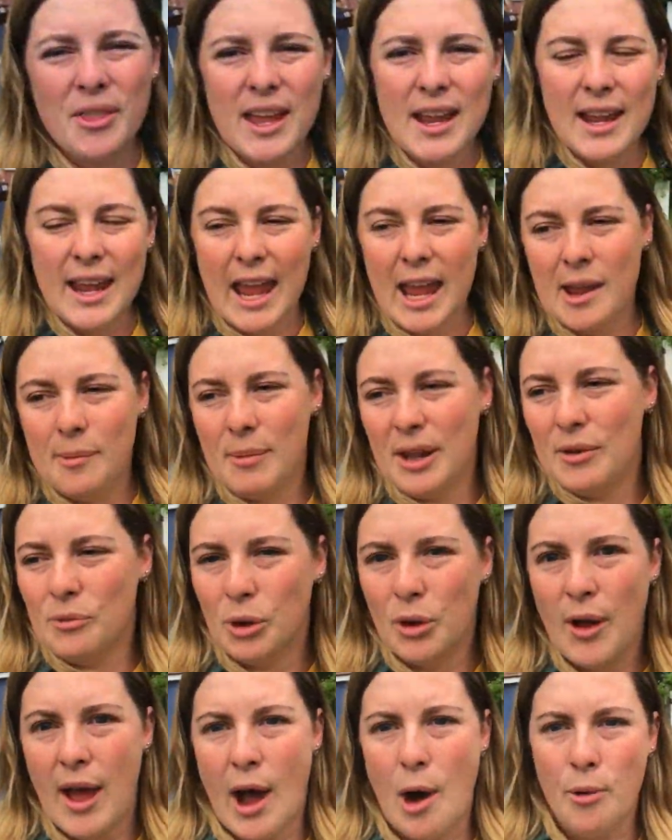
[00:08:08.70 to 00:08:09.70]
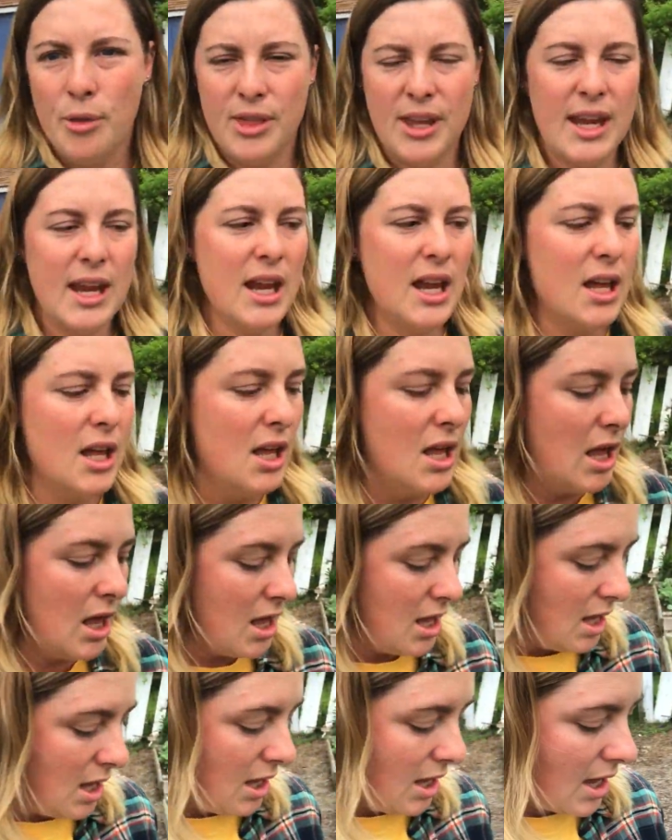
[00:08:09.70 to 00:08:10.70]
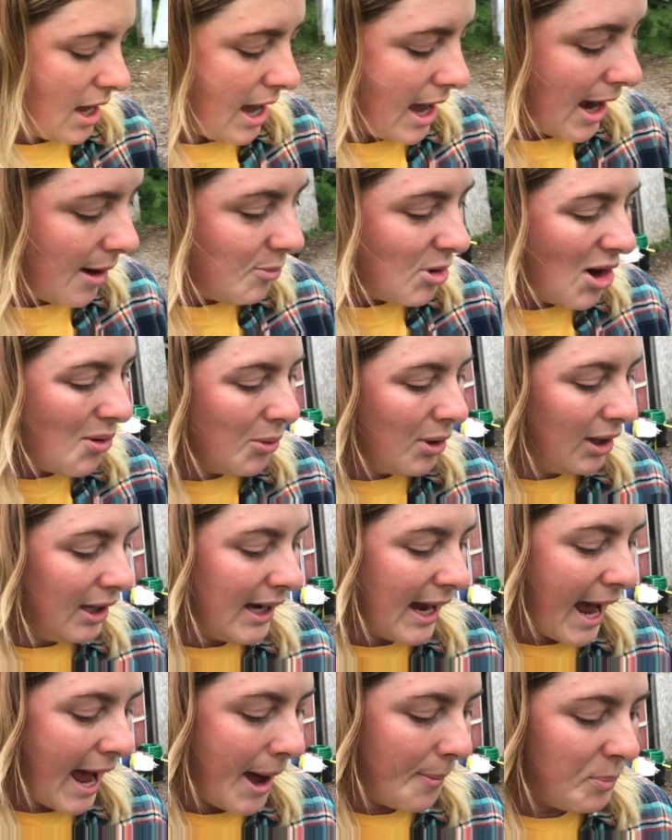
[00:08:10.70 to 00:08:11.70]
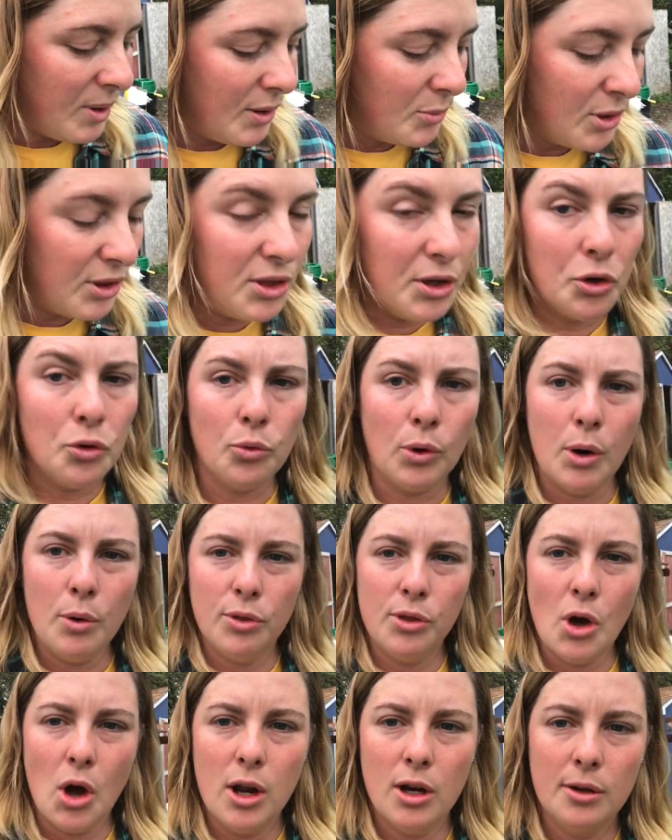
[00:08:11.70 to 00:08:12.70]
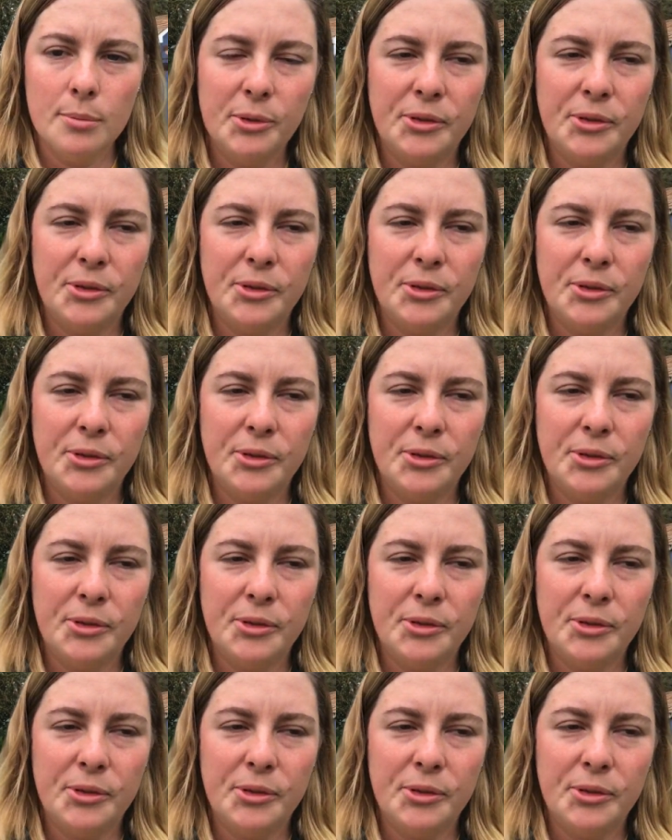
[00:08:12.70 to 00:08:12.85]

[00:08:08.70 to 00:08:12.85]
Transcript: they came in real healthy, I'm not really happy with the growth on them,